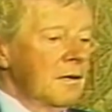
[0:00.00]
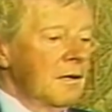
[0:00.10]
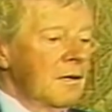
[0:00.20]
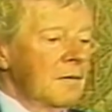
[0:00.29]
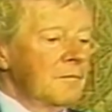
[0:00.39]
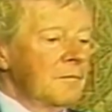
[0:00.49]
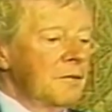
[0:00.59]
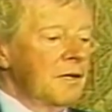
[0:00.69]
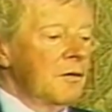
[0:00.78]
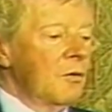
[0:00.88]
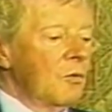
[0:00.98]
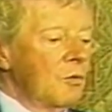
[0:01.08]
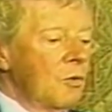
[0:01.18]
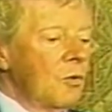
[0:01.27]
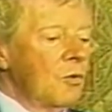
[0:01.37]
But
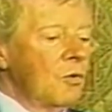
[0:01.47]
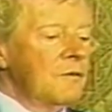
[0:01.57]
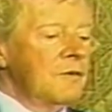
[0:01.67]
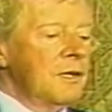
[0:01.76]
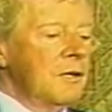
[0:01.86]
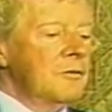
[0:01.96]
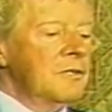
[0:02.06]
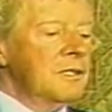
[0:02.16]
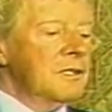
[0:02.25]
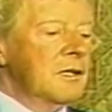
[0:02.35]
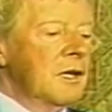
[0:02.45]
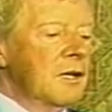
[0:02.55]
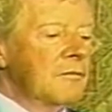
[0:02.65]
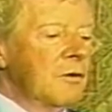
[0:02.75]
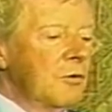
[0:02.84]
all of it owes its
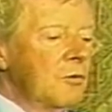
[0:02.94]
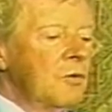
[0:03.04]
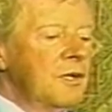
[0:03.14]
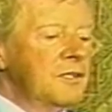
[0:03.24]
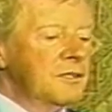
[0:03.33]
life wholly,